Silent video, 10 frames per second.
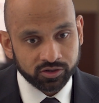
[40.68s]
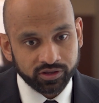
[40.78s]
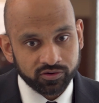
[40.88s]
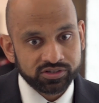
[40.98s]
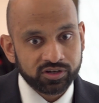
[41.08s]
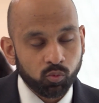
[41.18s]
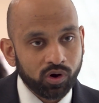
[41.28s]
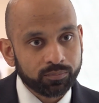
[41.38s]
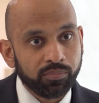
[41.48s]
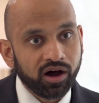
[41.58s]
So there isn't
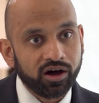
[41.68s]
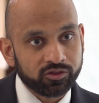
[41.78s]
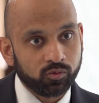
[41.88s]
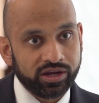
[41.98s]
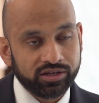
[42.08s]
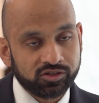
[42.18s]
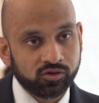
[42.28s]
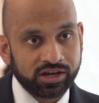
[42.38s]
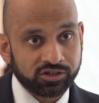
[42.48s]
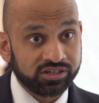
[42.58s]
one pathway
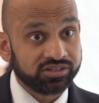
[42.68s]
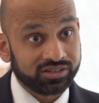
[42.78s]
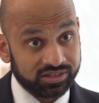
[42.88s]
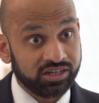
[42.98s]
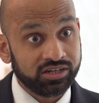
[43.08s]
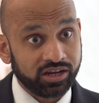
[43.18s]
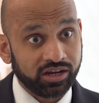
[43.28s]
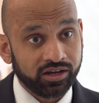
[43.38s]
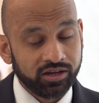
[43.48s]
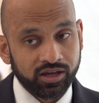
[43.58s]
to actually succeed here.